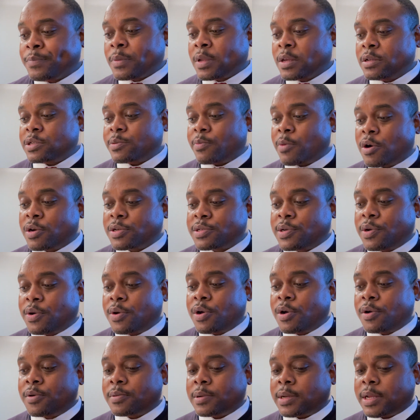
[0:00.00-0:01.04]
Tomorrow's go
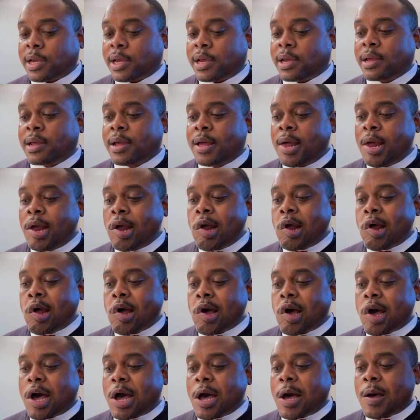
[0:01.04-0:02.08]
home day.
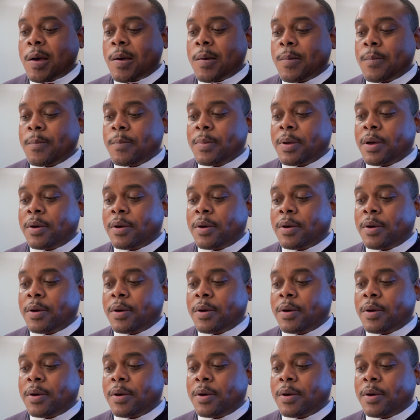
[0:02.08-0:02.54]
I'm